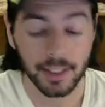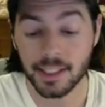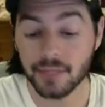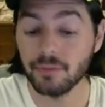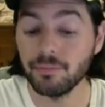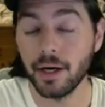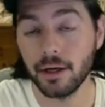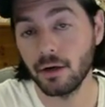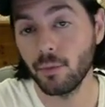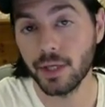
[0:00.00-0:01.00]
It's even
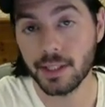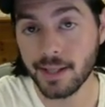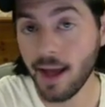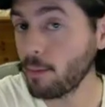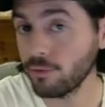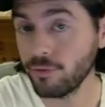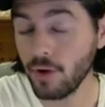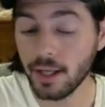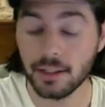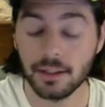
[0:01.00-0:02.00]
better when it's
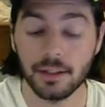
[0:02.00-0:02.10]
caprified.